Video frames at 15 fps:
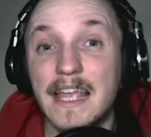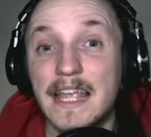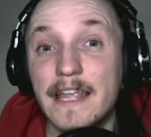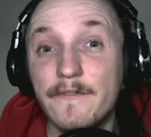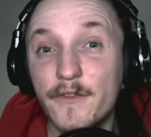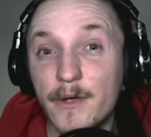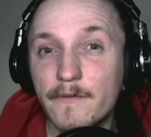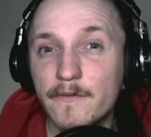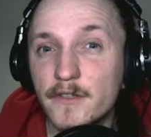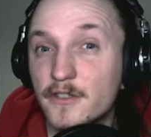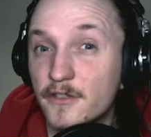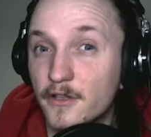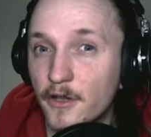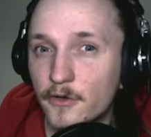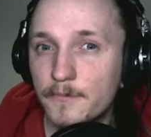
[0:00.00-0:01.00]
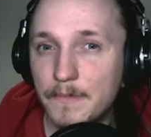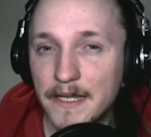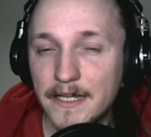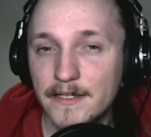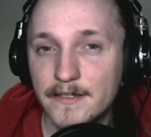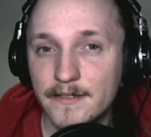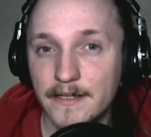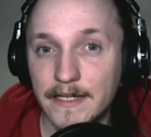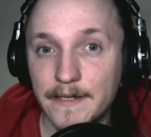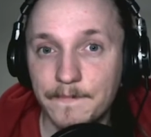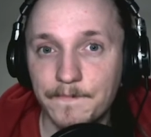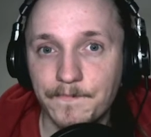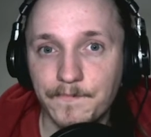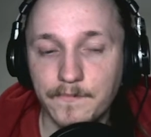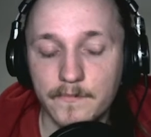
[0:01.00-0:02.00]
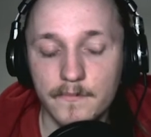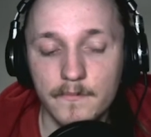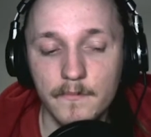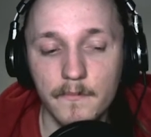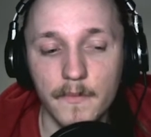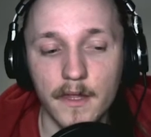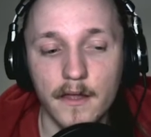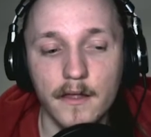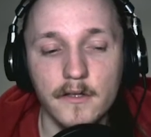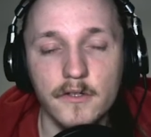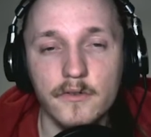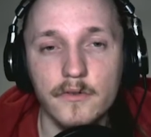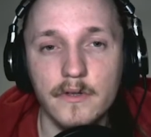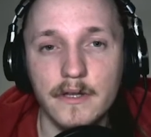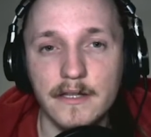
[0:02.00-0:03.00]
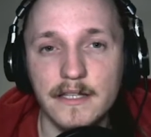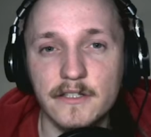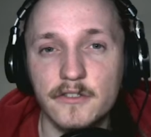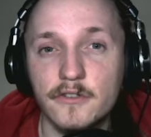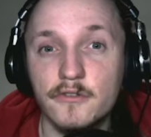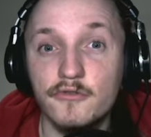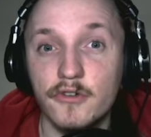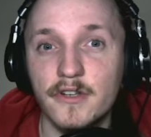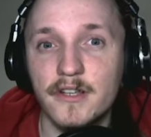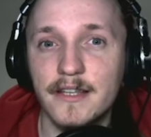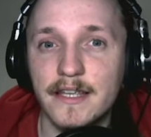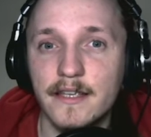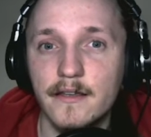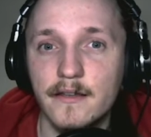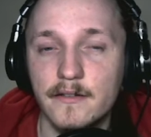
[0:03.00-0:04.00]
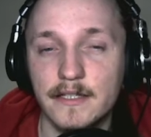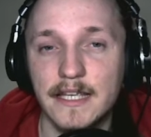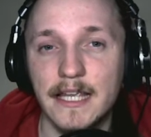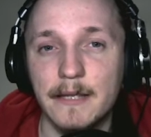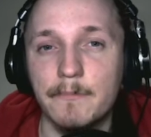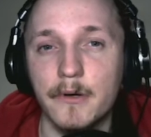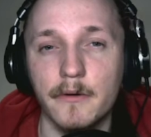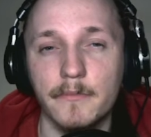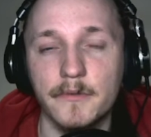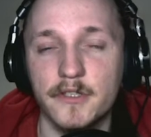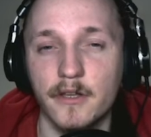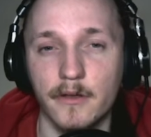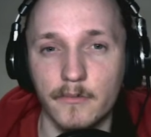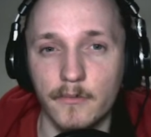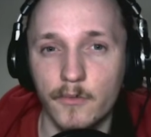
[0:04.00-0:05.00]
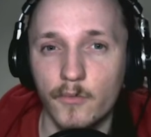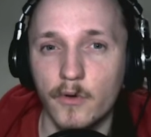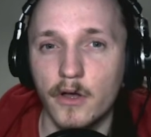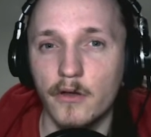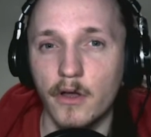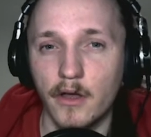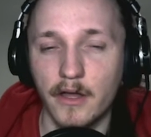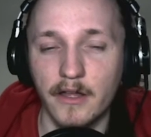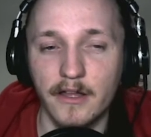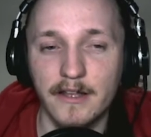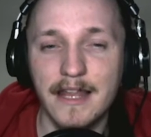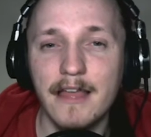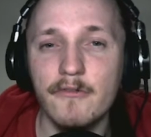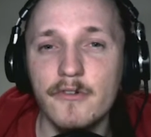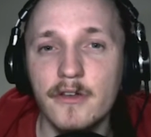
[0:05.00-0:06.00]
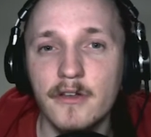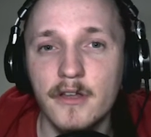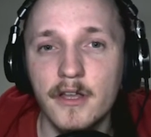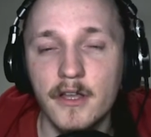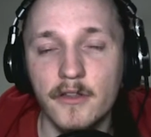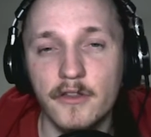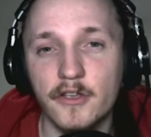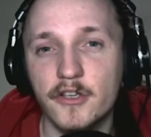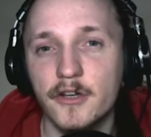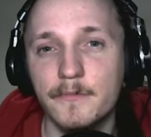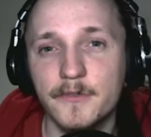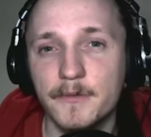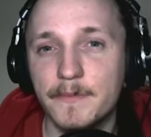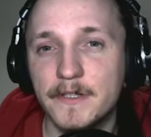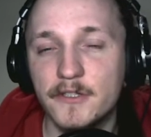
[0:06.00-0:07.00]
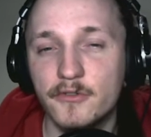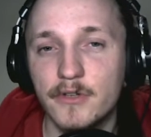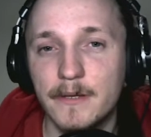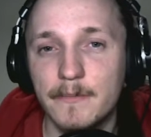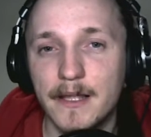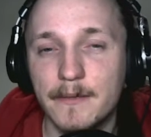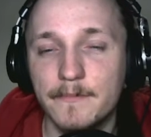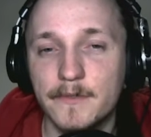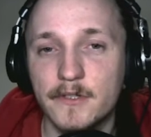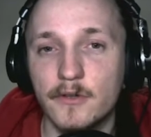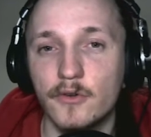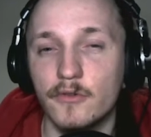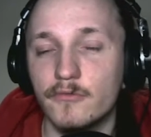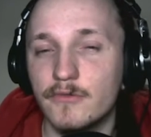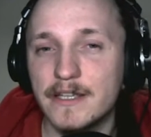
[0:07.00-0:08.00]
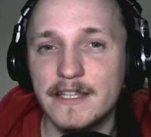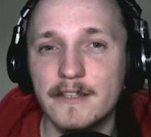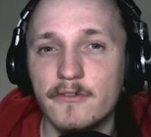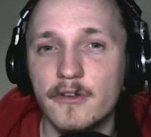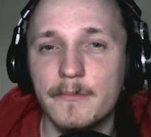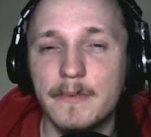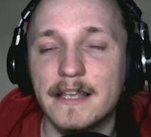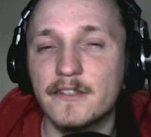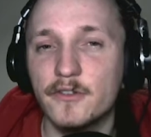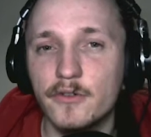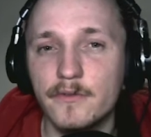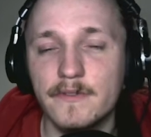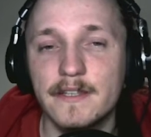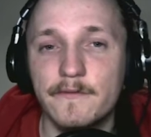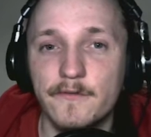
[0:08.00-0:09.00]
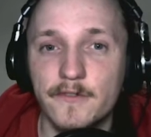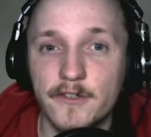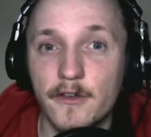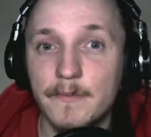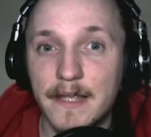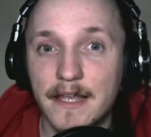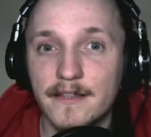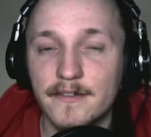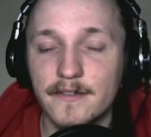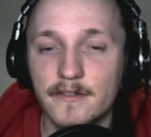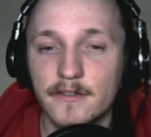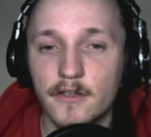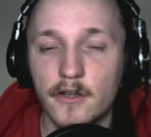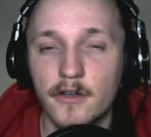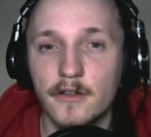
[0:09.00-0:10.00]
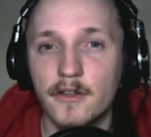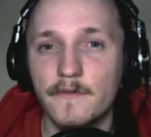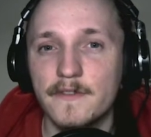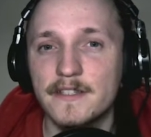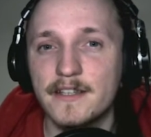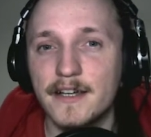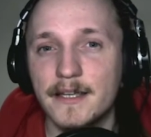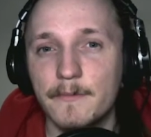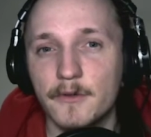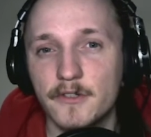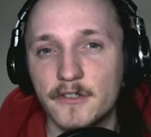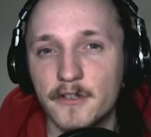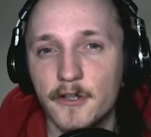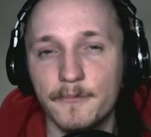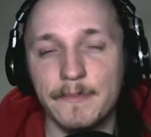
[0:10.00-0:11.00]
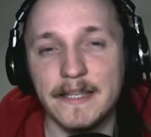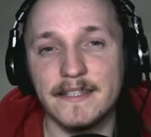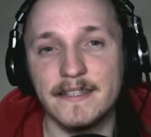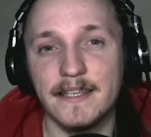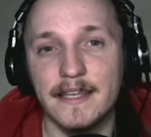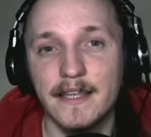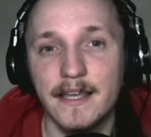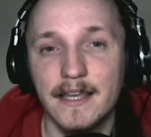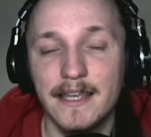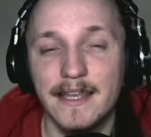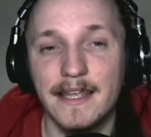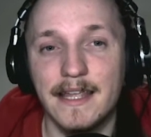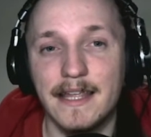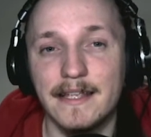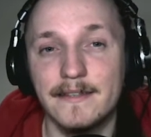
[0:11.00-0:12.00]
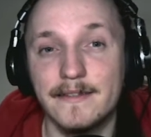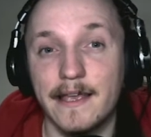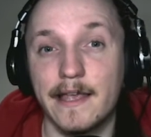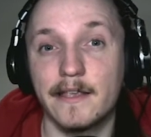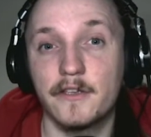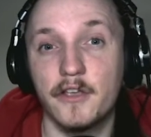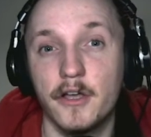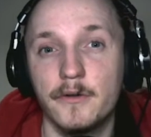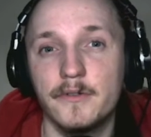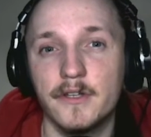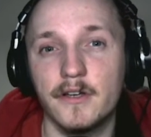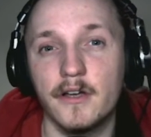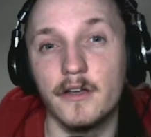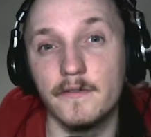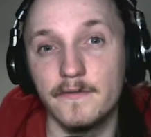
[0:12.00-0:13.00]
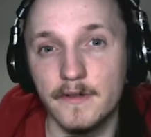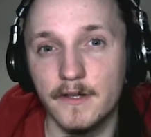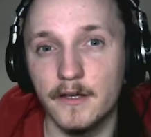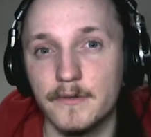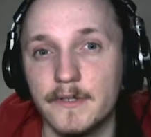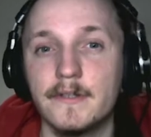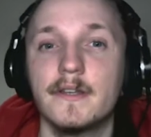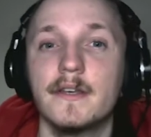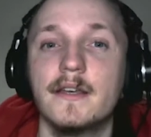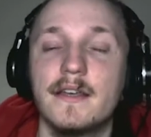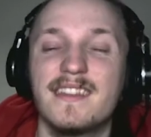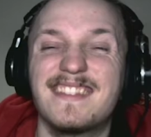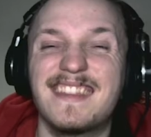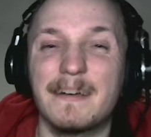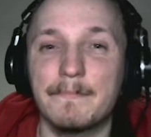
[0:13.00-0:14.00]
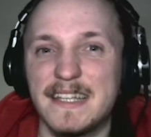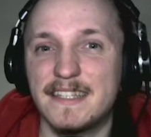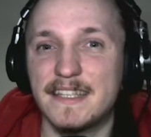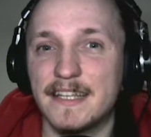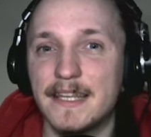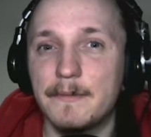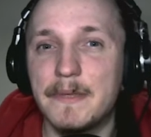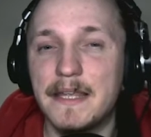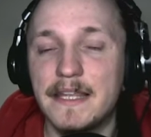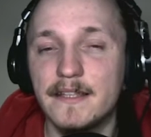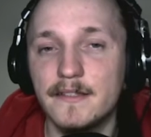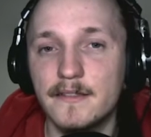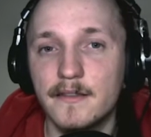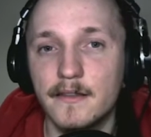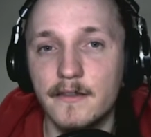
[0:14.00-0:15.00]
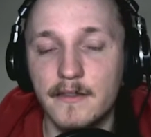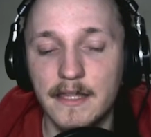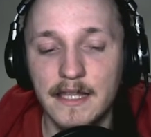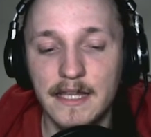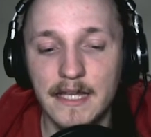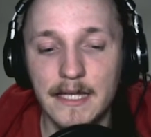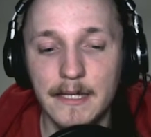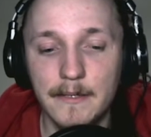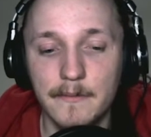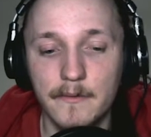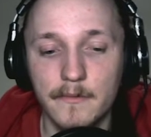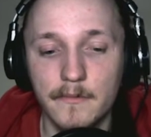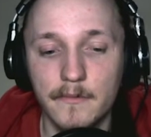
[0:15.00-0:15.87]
If you have a slow PC and it's struggling to keep up, so an error that comes up in Streamlabs or regular OBS and all the different OBSs, a lot of the time on a slow PC is encoder overloaded. That basically means the